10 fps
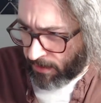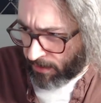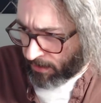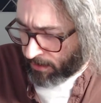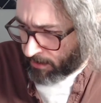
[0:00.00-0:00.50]

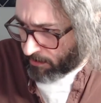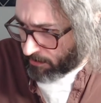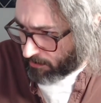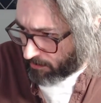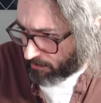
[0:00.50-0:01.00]
Uh,
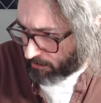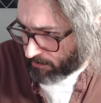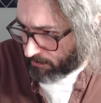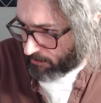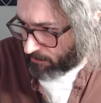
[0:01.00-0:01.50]

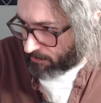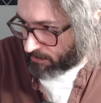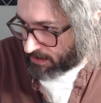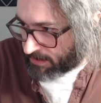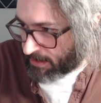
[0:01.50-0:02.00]

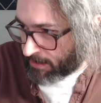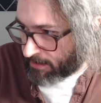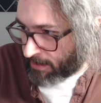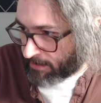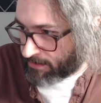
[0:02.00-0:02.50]
to say
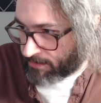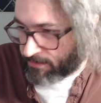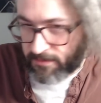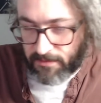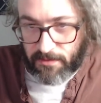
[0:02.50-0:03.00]
that
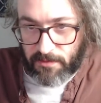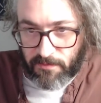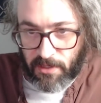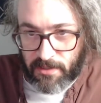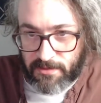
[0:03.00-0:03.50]
you've
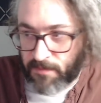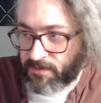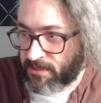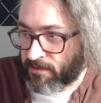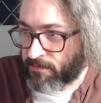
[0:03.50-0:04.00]
got a
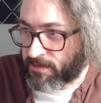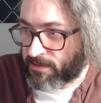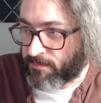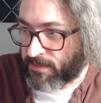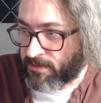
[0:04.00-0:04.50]

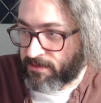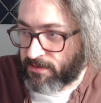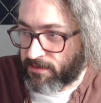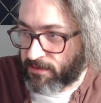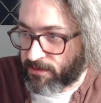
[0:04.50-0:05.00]
subsequence
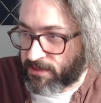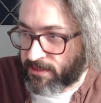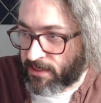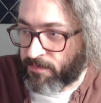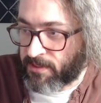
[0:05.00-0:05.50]
means you're
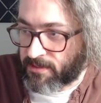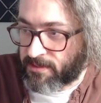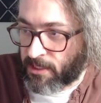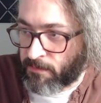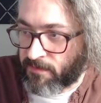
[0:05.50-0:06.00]
skipping
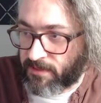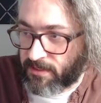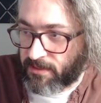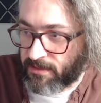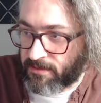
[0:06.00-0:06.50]
some of
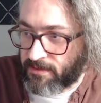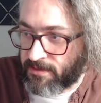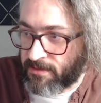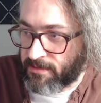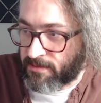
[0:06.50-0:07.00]
the
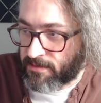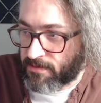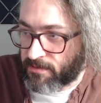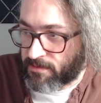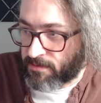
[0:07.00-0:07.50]
indices.
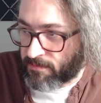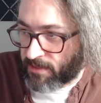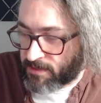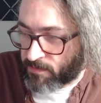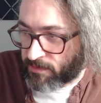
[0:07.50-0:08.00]
So
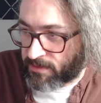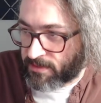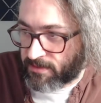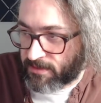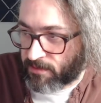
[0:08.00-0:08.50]
that's what
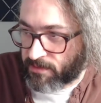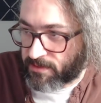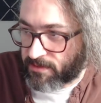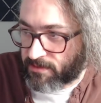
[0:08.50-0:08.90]
this sequence is